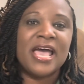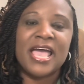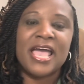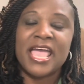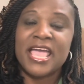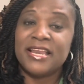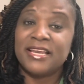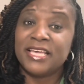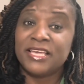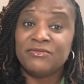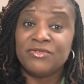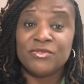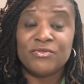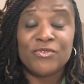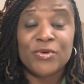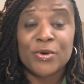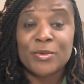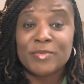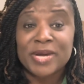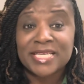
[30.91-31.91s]
and even
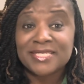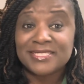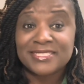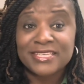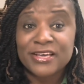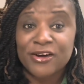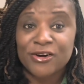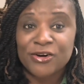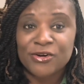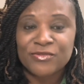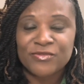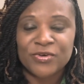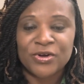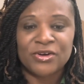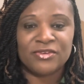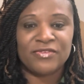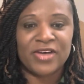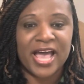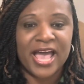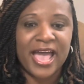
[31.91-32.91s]
for myself,
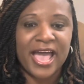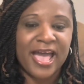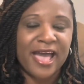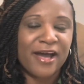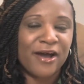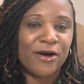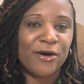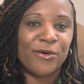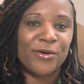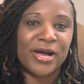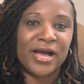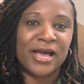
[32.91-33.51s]
of how